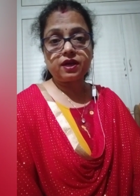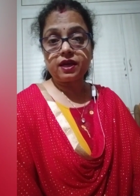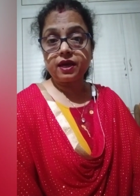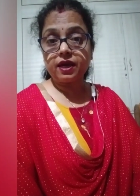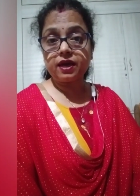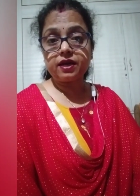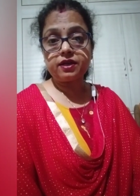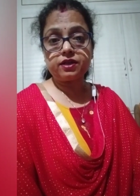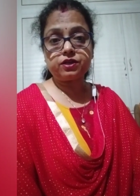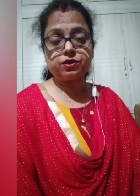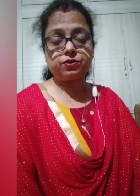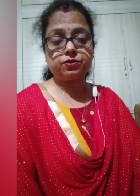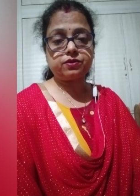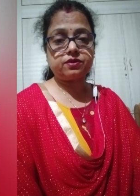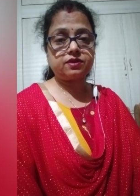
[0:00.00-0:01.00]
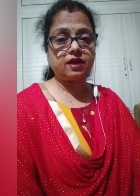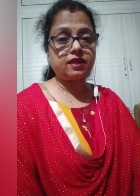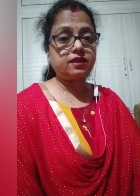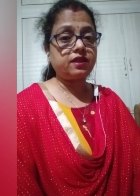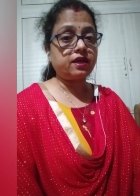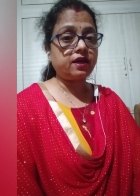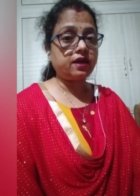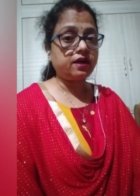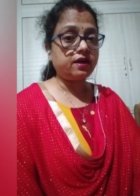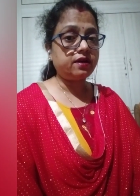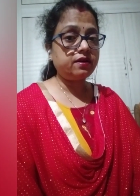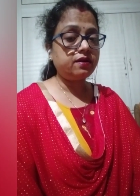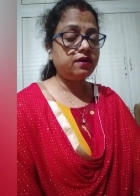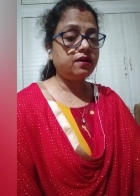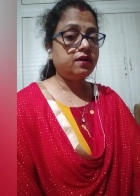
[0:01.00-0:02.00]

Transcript: care issues, and they are